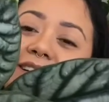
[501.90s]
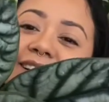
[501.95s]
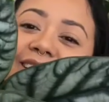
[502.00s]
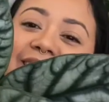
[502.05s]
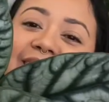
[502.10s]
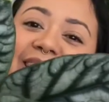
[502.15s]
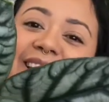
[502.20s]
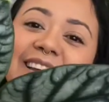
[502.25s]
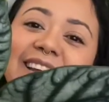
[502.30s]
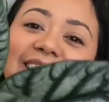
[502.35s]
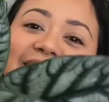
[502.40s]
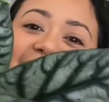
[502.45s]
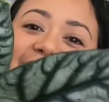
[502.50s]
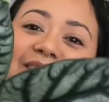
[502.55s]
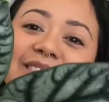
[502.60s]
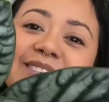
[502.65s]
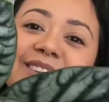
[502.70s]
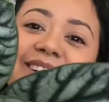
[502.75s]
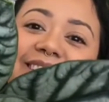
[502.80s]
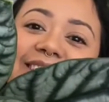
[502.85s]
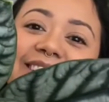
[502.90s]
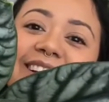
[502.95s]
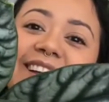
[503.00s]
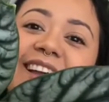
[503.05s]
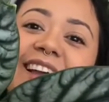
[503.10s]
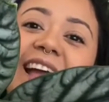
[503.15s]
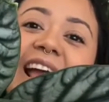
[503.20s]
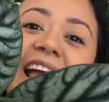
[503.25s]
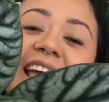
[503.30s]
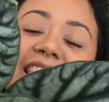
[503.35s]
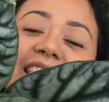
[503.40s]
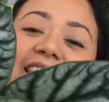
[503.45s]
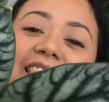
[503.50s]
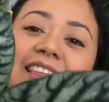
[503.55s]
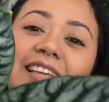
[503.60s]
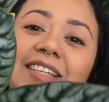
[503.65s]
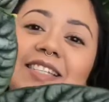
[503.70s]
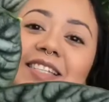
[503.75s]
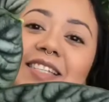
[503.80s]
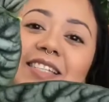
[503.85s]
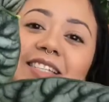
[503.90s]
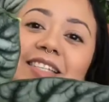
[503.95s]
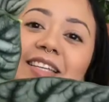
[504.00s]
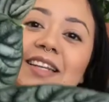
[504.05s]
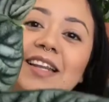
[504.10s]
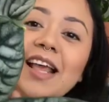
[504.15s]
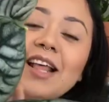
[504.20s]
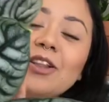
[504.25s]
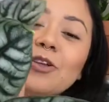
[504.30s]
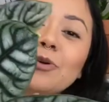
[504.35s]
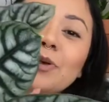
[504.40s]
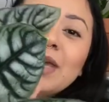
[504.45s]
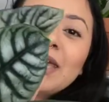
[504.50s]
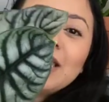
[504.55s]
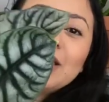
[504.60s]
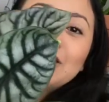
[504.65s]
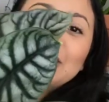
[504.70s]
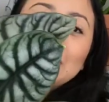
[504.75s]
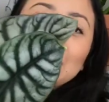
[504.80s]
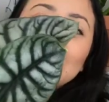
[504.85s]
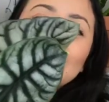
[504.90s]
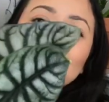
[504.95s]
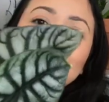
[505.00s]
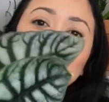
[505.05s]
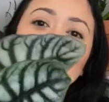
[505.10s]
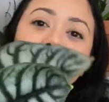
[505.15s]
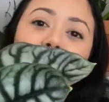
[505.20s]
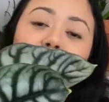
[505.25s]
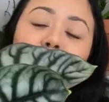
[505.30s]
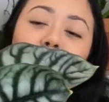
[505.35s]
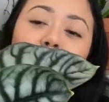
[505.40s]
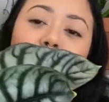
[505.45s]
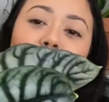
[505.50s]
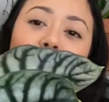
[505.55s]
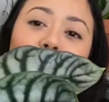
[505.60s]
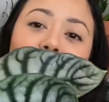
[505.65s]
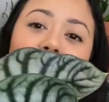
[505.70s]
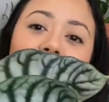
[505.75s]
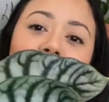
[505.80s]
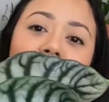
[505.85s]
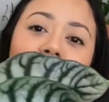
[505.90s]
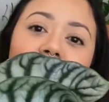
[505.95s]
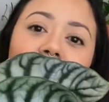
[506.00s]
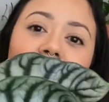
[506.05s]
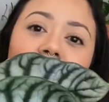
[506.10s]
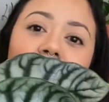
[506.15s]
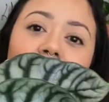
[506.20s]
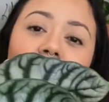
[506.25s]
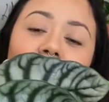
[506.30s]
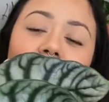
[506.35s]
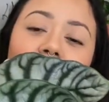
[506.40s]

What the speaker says: I can't even talk. This is an alocasia silver dragon.